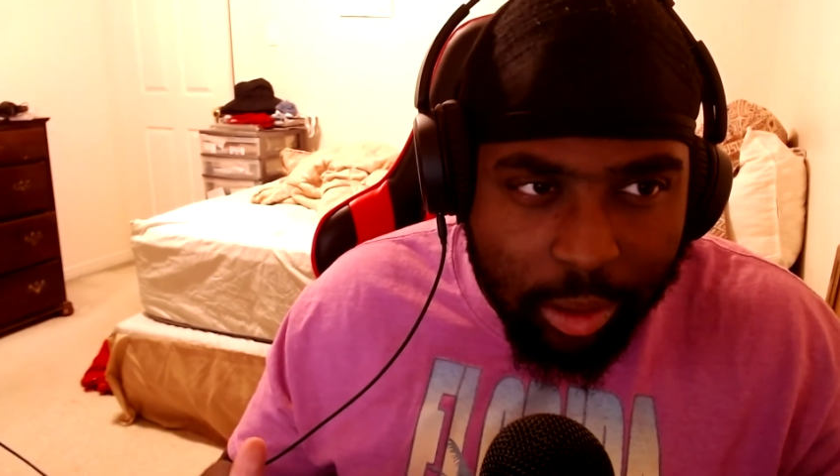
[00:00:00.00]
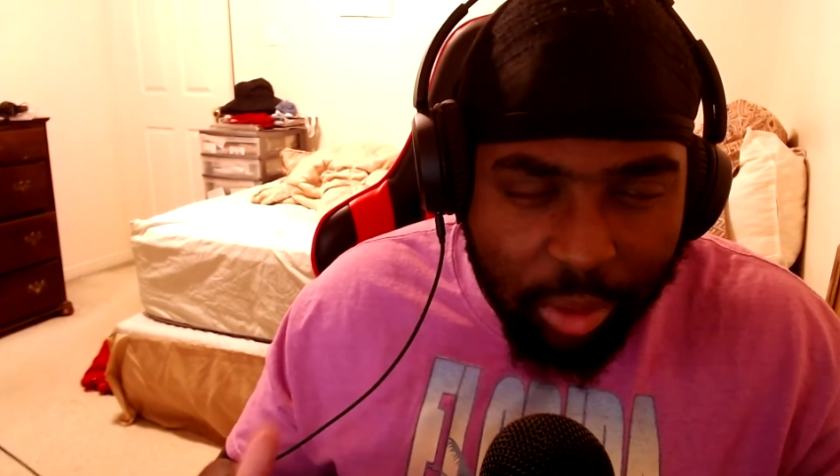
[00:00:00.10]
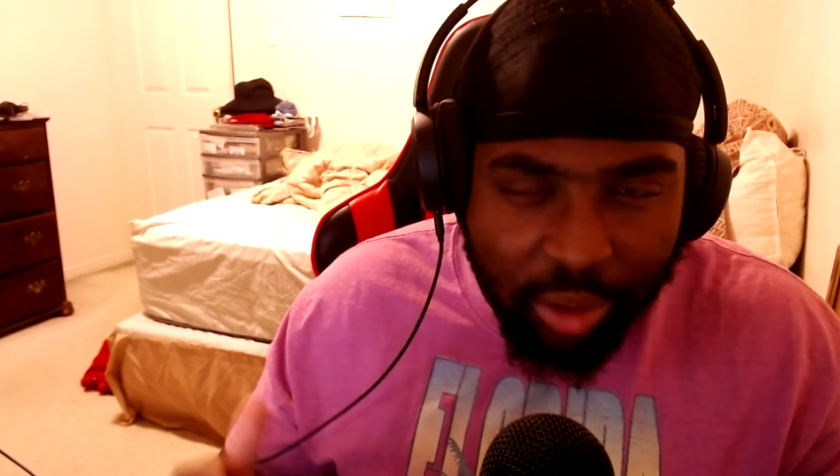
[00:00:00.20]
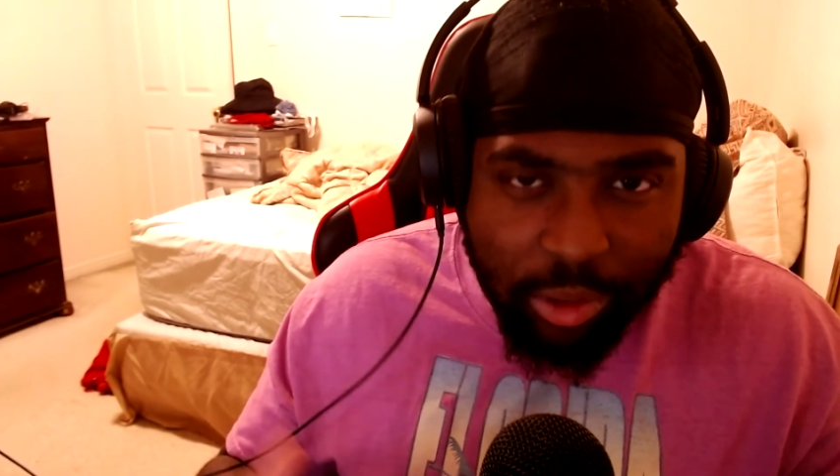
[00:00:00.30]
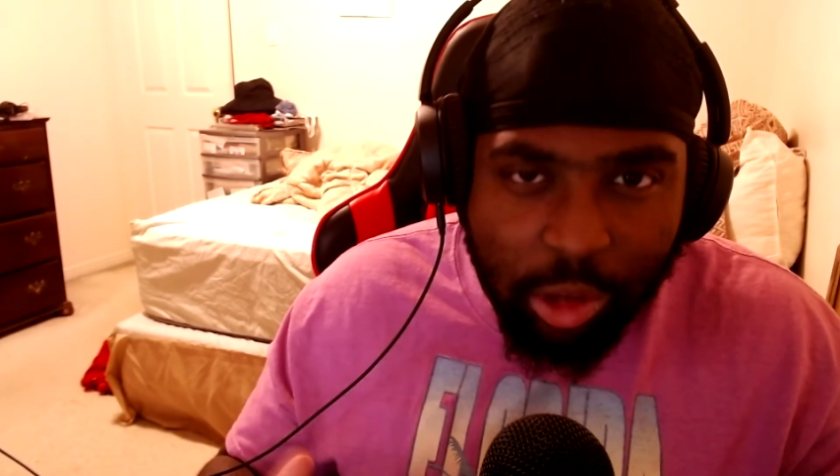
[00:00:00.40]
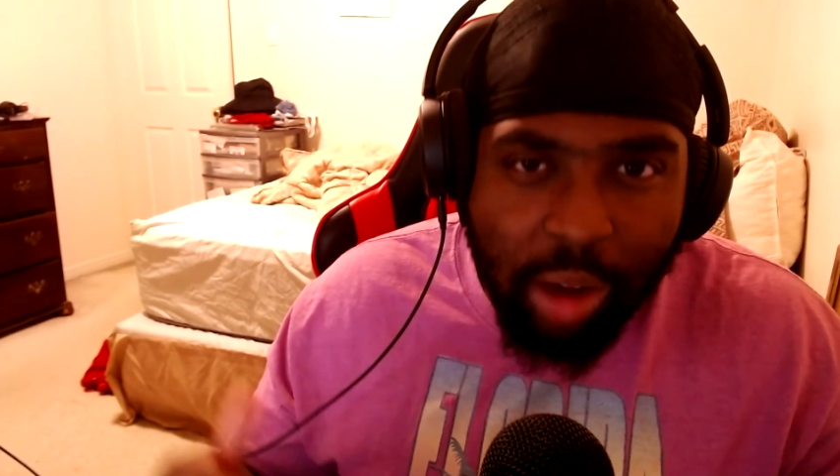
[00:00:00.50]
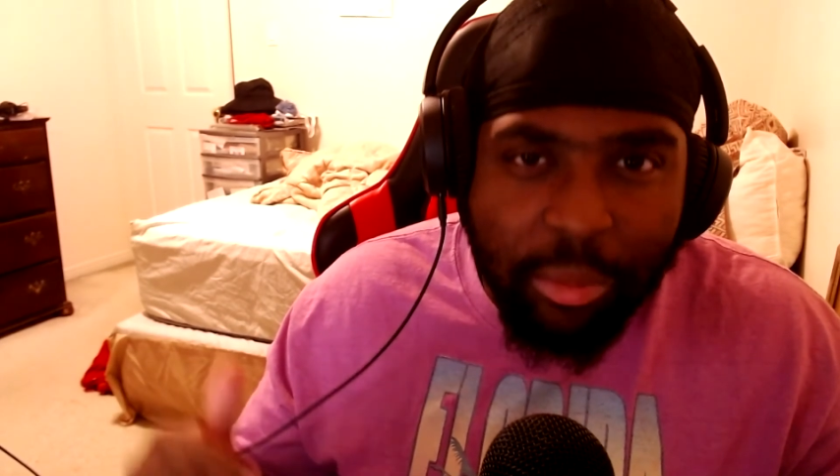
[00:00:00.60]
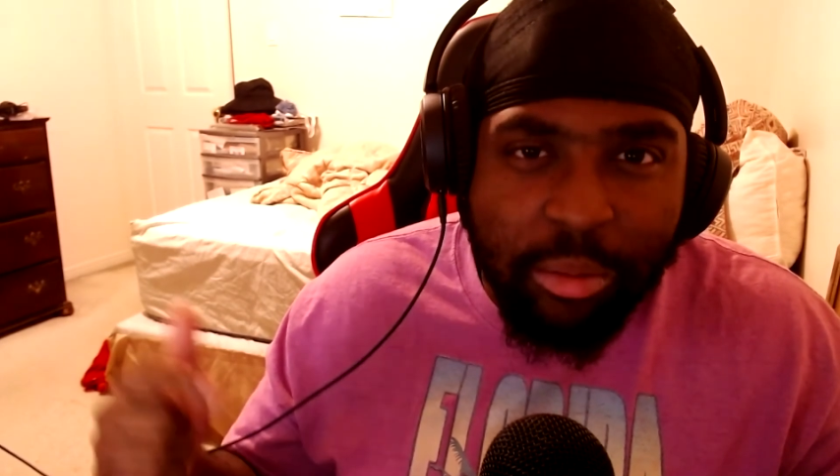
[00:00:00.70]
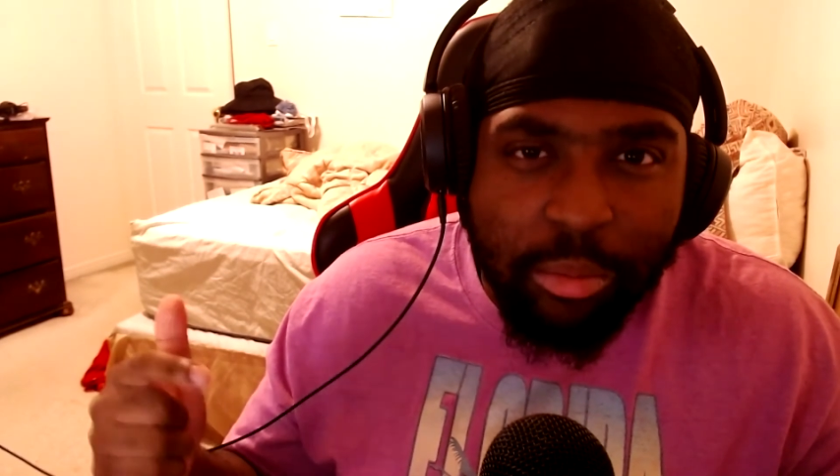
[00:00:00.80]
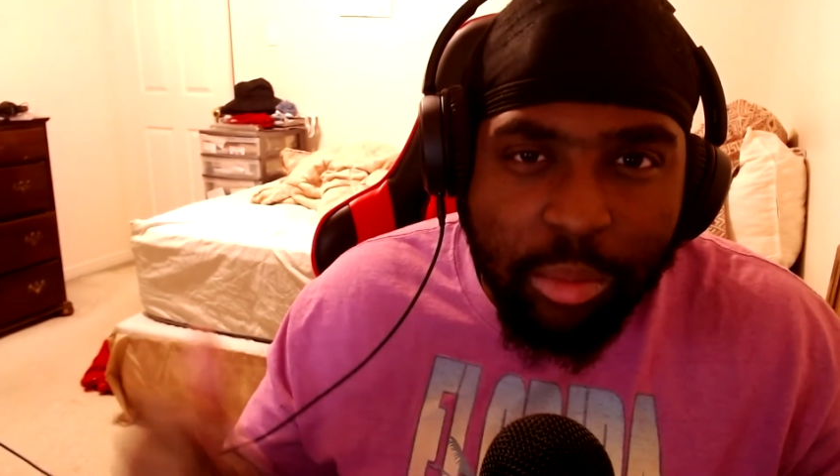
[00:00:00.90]
By video, I
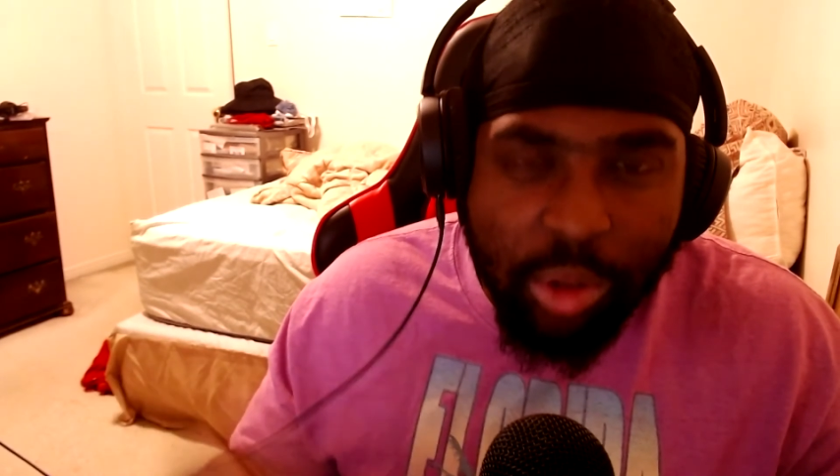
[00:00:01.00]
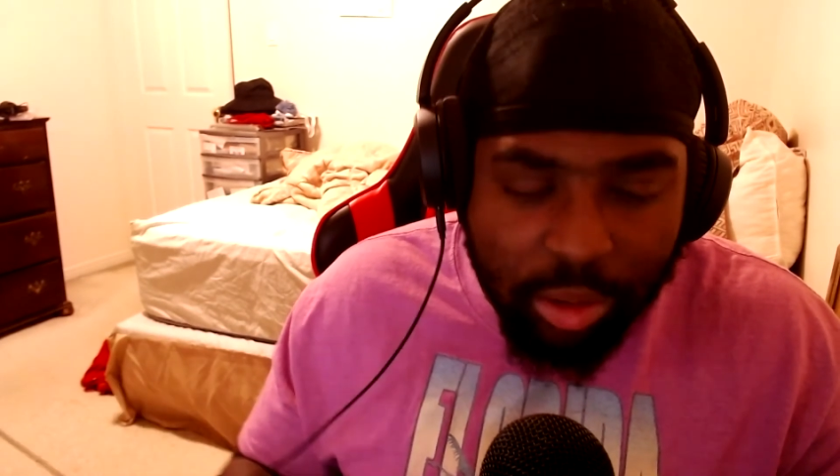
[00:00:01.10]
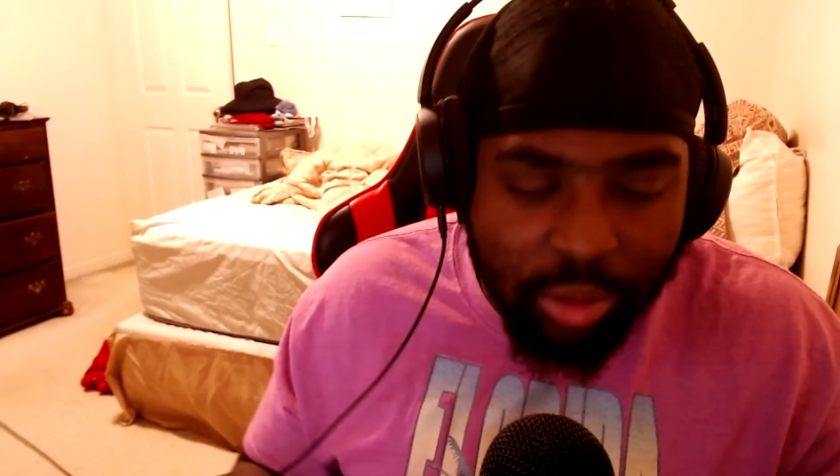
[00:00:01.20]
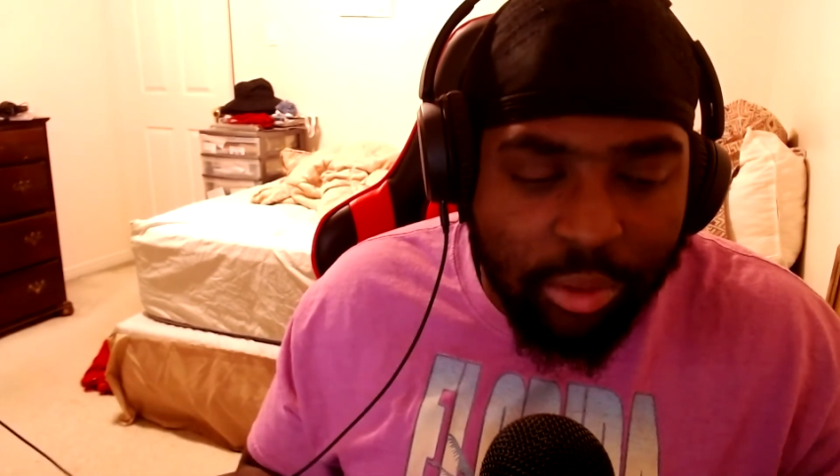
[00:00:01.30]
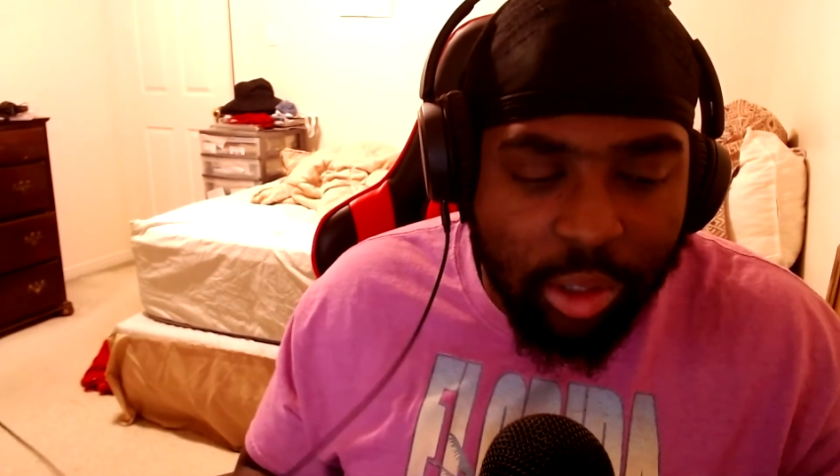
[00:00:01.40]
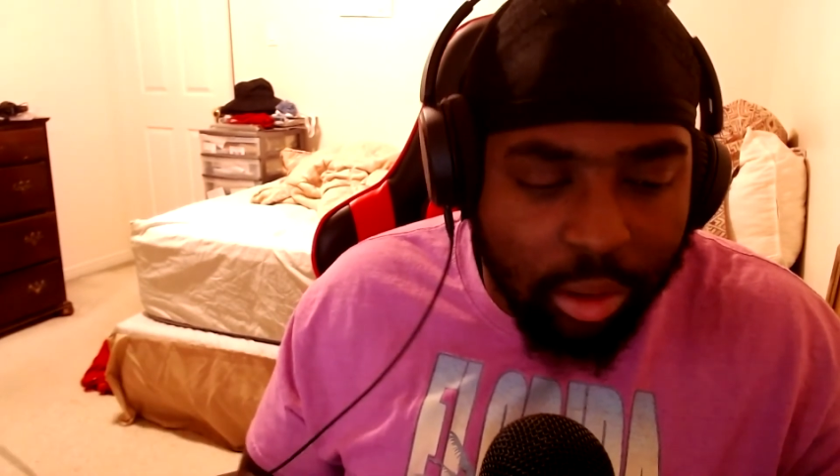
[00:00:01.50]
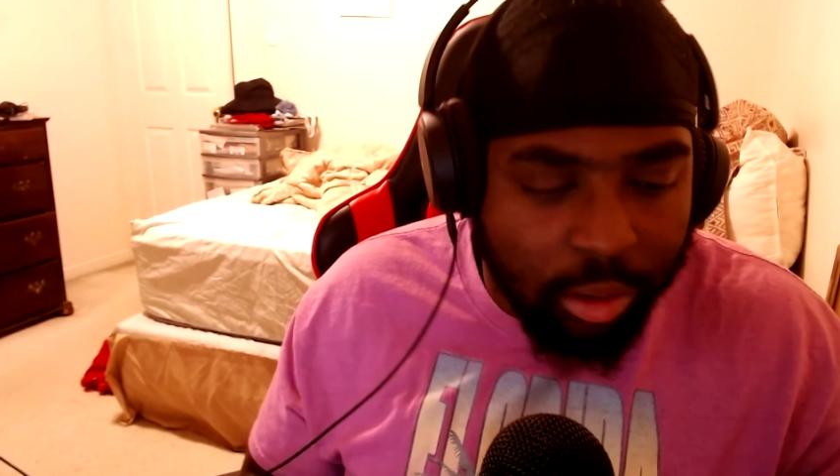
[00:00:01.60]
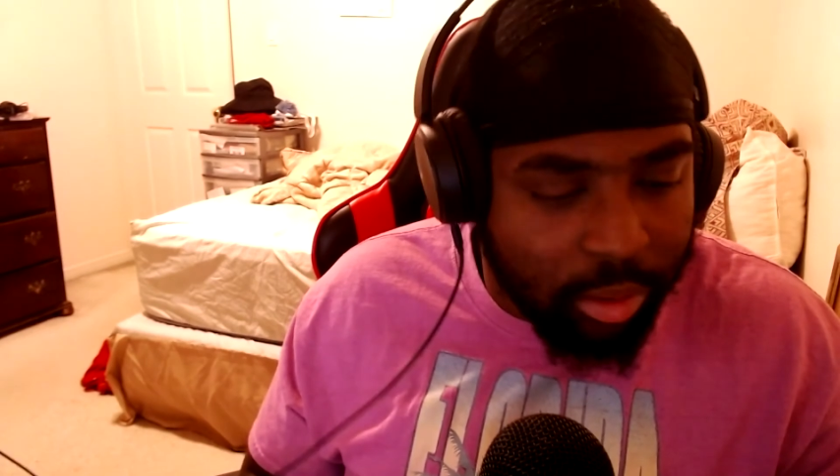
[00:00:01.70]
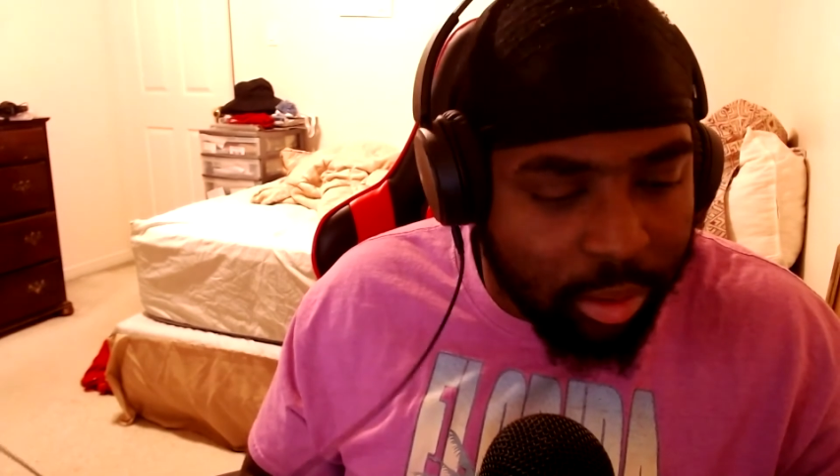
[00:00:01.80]
mean music video.